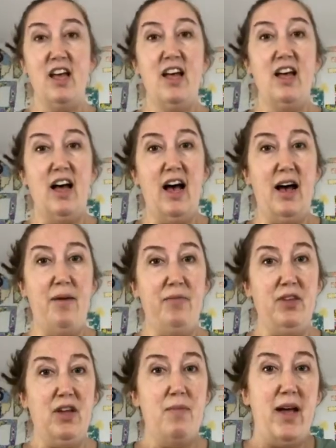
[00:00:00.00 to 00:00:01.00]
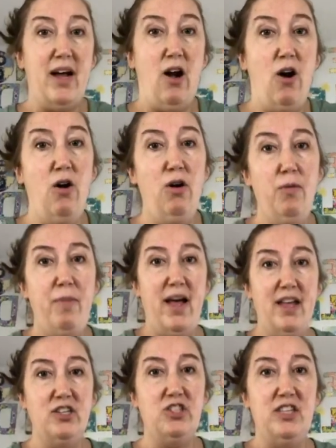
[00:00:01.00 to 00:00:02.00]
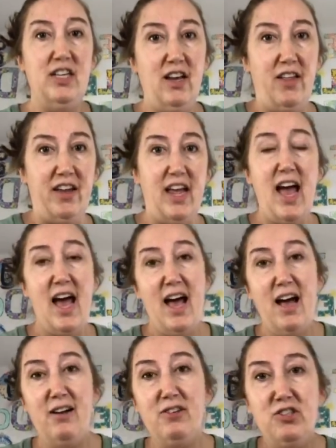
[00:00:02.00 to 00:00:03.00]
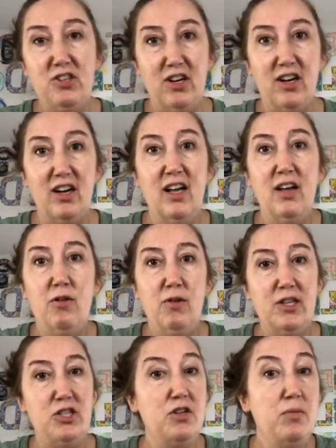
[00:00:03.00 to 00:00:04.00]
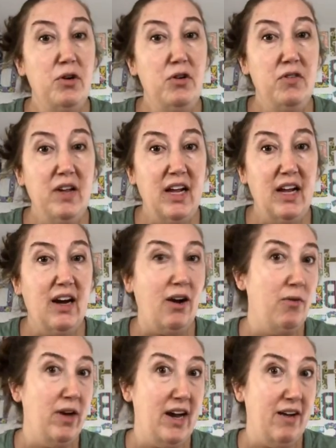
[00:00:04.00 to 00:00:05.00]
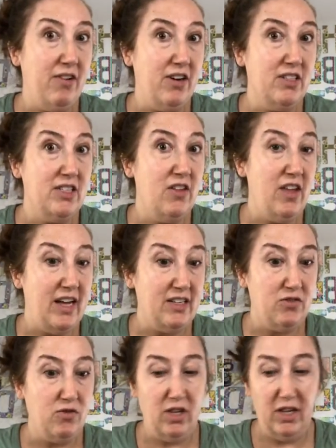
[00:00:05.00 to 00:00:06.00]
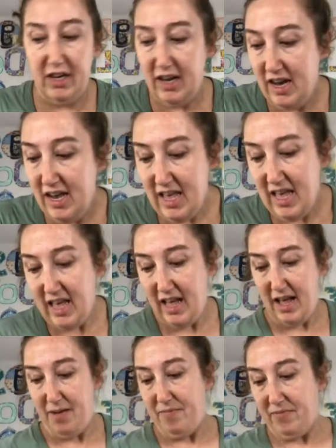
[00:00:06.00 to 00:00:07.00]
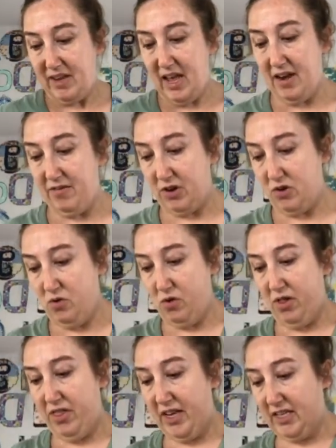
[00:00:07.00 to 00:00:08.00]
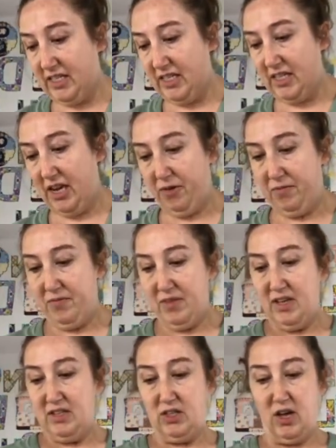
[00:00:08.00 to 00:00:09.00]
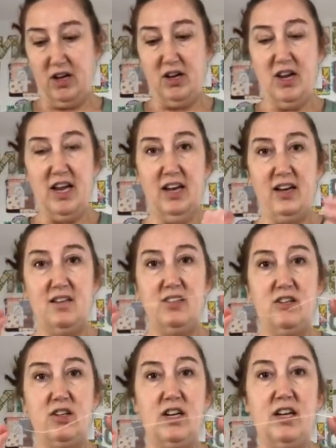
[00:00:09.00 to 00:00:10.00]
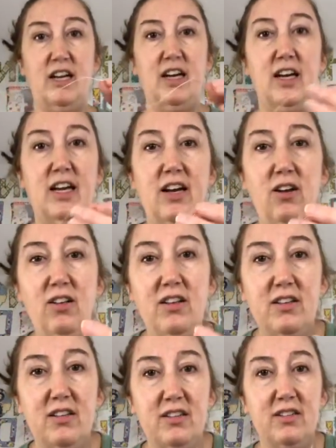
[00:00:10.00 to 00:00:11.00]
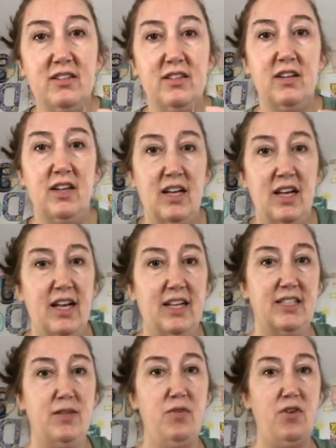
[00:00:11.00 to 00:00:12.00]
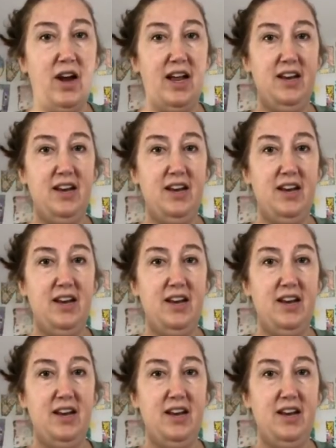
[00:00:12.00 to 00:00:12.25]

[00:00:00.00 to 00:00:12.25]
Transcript: You can make a whole bunch sitting on the couch or watching a movie or whatever. So that's really kind of a cool thing to do. So all you need, you're going to need a needle and some thread.